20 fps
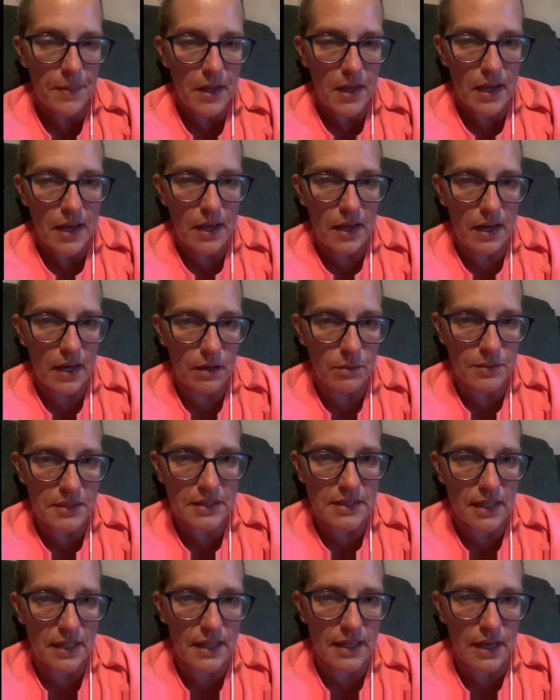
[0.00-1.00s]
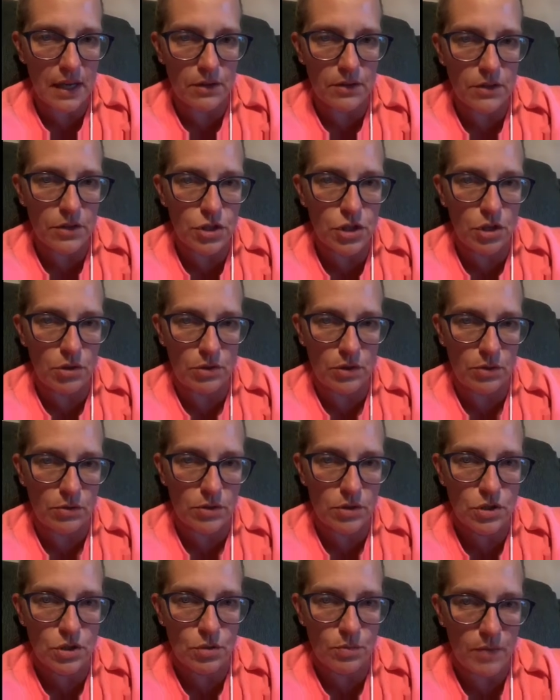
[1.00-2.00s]
and I'll be sending out the show notes
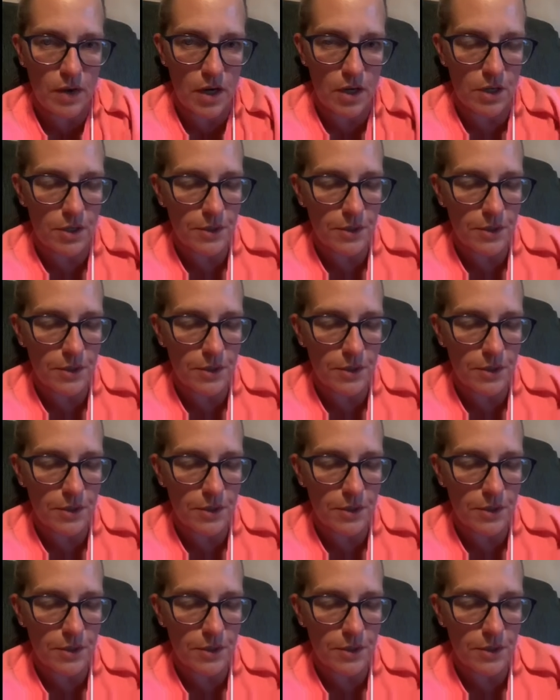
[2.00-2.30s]
tomorrow.